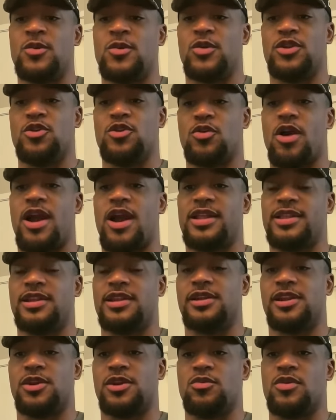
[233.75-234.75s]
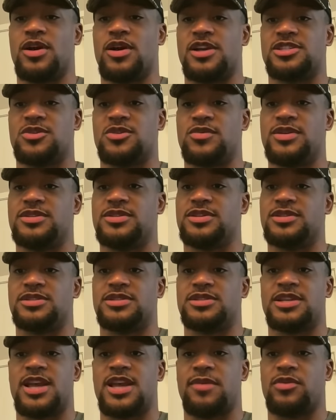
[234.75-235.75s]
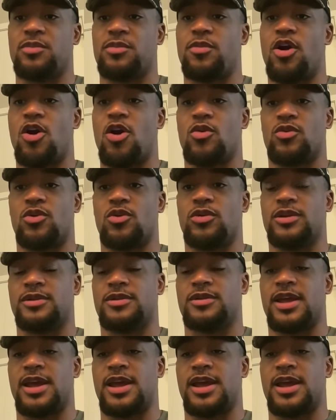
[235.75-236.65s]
we knew our identity was, and we just kept the ball rolling.